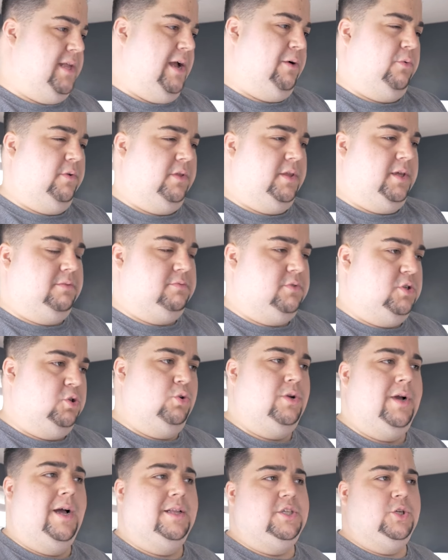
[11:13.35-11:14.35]
Not really
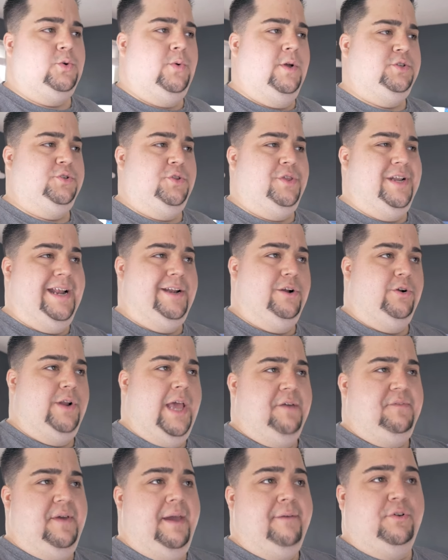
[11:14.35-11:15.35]
too consequential that I don't
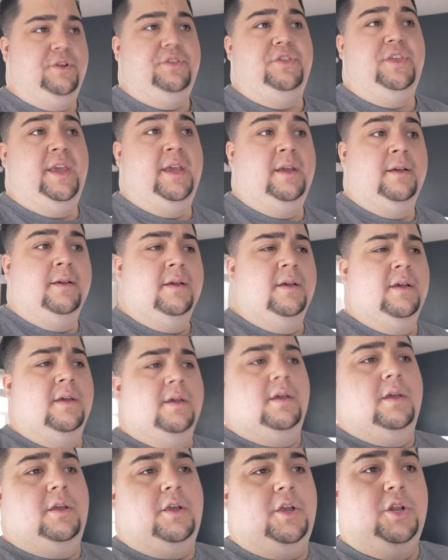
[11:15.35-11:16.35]
have everything,
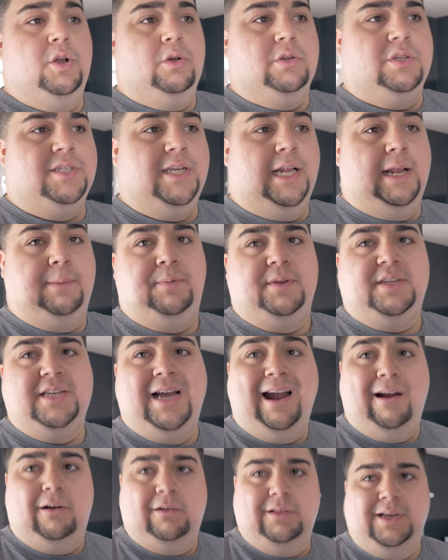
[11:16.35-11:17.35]
you know, set up
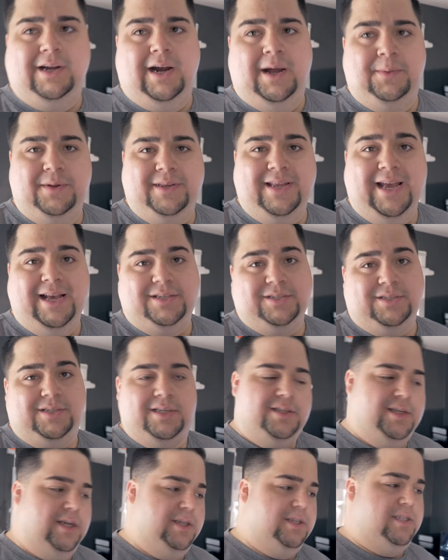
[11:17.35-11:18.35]
entirely on the desk.
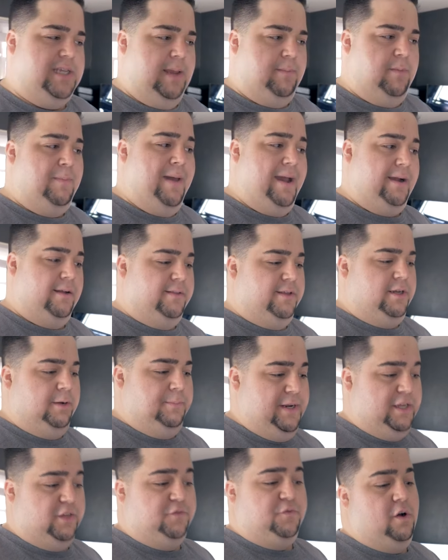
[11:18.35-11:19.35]
It does set me back a little
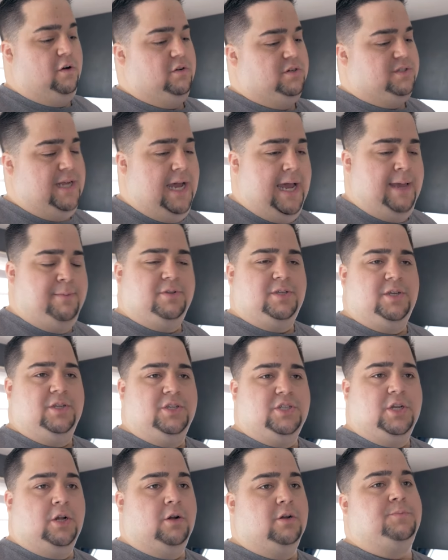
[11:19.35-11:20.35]
bit as far as time is
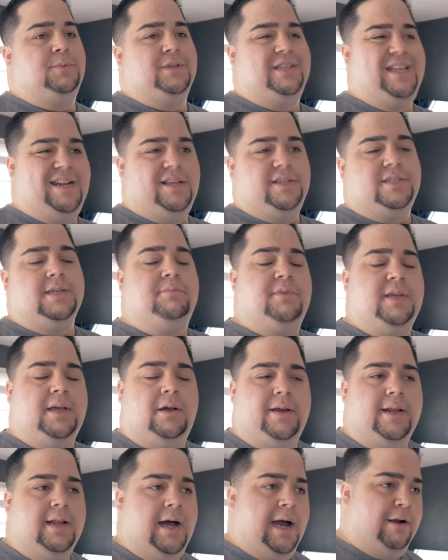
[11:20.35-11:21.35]
concerned, but that is something
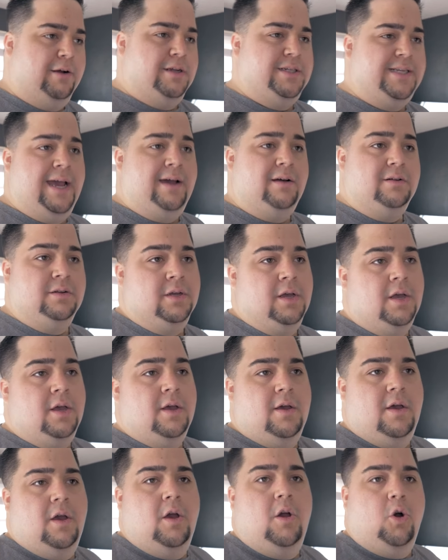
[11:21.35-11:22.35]
I'll get ironed out
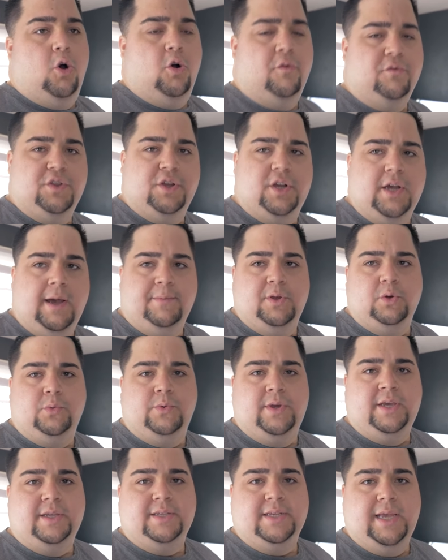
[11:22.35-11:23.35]
over the coming
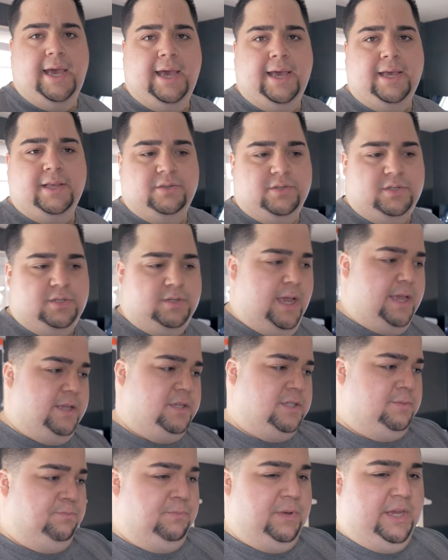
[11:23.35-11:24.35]
weeks as I
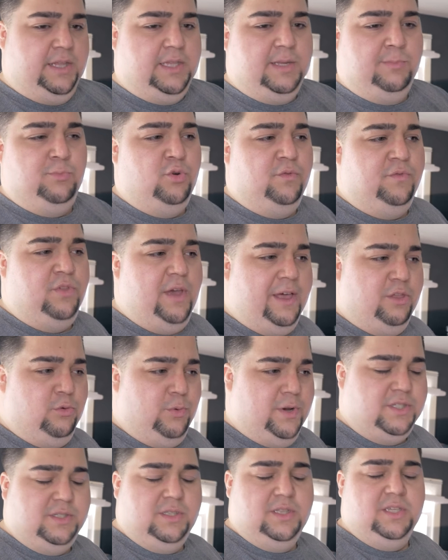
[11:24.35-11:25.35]
begin to move the
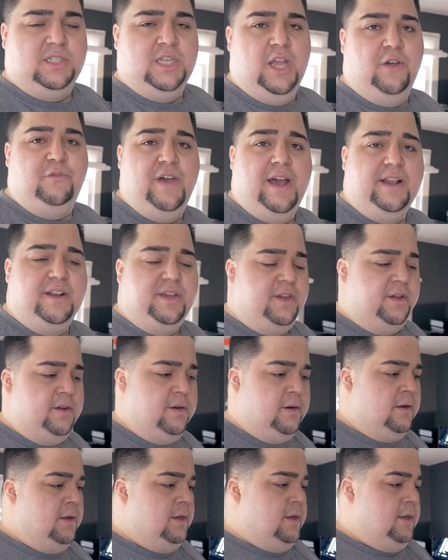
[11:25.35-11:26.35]
rest of the stuff out of
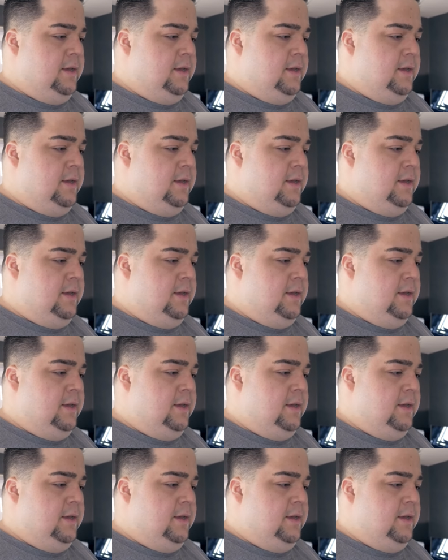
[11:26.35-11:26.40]
here.